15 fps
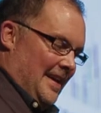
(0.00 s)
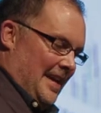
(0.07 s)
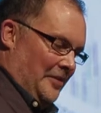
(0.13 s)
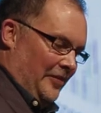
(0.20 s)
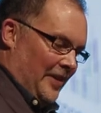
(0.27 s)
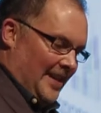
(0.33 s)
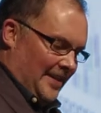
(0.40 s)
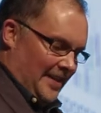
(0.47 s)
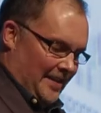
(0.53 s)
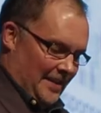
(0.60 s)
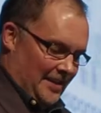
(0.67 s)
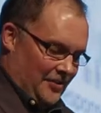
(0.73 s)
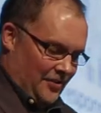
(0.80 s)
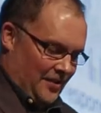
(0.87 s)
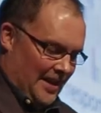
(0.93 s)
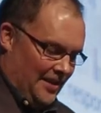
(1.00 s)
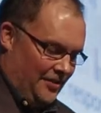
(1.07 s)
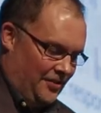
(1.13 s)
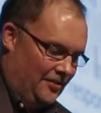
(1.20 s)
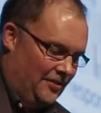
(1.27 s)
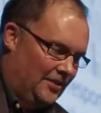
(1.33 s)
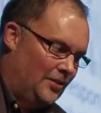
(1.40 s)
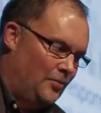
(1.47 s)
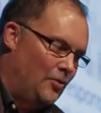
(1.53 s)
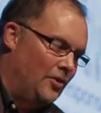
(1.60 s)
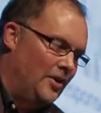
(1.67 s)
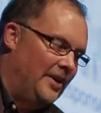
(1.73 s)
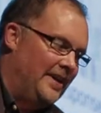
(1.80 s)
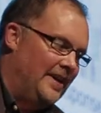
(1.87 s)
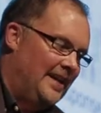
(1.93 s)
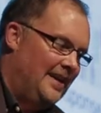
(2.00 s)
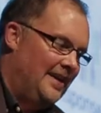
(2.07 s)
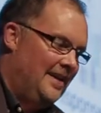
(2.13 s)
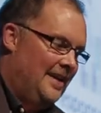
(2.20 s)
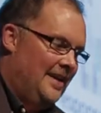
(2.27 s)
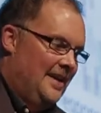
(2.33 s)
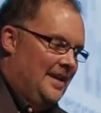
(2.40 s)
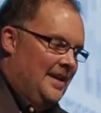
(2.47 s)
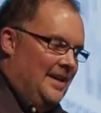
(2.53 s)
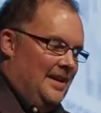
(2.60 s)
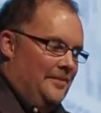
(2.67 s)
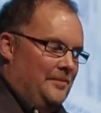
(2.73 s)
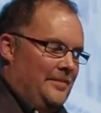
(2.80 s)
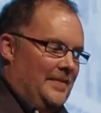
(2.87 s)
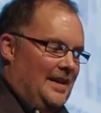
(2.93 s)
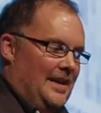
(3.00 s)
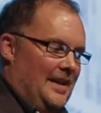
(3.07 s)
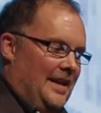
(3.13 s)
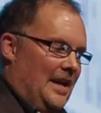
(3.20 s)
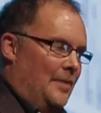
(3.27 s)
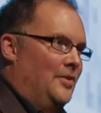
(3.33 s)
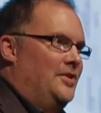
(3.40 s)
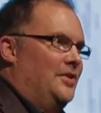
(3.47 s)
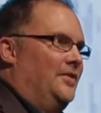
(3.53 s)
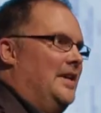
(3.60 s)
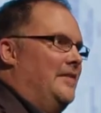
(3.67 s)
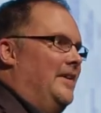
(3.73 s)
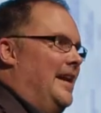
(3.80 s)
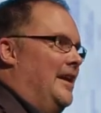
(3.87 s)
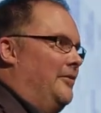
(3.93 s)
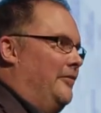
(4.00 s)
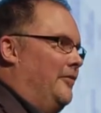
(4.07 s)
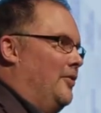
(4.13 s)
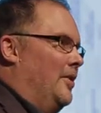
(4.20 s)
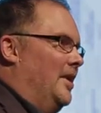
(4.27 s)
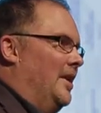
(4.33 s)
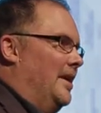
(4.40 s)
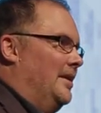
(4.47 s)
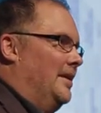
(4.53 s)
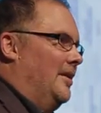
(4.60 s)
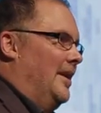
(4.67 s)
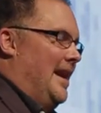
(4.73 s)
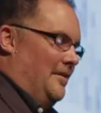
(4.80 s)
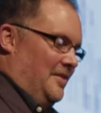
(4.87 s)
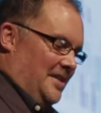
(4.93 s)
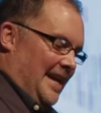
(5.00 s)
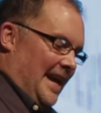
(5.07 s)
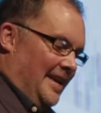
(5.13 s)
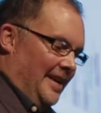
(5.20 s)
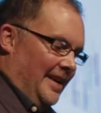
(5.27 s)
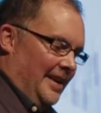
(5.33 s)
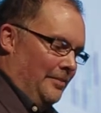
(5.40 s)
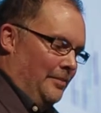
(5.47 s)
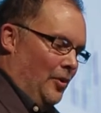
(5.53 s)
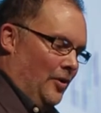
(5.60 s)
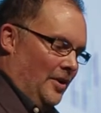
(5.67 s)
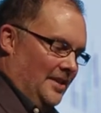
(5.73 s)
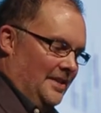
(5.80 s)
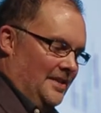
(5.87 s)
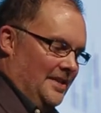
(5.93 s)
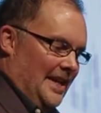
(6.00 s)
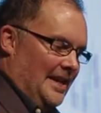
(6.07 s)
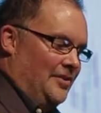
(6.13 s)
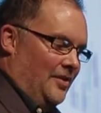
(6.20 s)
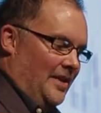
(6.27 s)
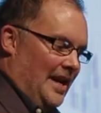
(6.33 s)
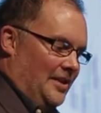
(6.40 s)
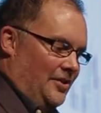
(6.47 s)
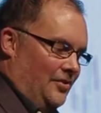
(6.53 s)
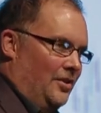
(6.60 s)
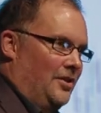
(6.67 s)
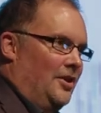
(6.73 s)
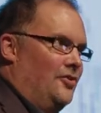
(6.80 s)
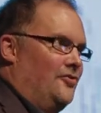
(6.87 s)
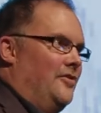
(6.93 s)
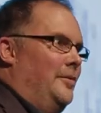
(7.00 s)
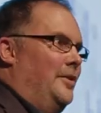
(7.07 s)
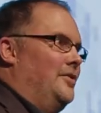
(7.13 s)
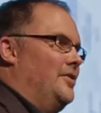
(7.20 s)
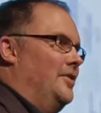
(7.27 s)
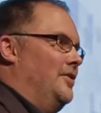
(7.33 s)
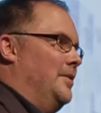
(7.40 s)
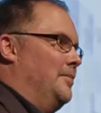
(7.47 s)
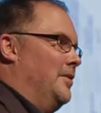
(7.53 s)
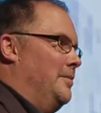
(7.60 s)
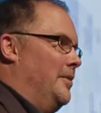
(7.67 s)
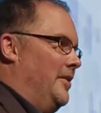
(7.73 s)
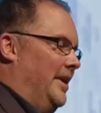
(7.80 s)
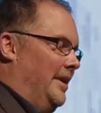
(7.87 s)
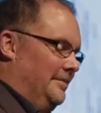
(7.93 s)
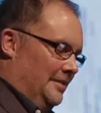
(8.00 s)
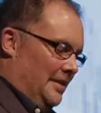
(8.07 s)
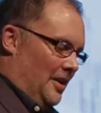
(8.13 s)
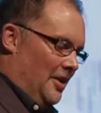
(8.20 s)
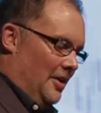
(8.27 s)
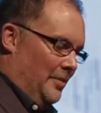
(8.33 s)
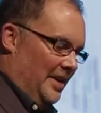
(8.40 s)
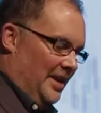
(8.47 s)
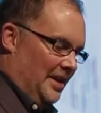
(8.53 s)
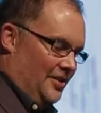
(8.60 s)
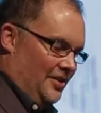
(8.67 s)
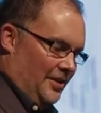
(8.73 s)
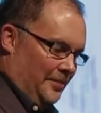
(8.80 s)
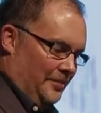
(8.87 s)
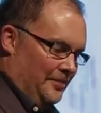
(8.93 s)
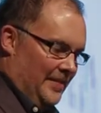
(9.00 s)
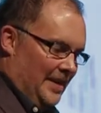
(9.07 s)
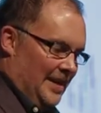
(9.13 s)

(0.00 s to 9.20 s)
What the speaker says: And finally, the International Award, again, which is given out for an outstanding and important international contribution to promoting harm reduction.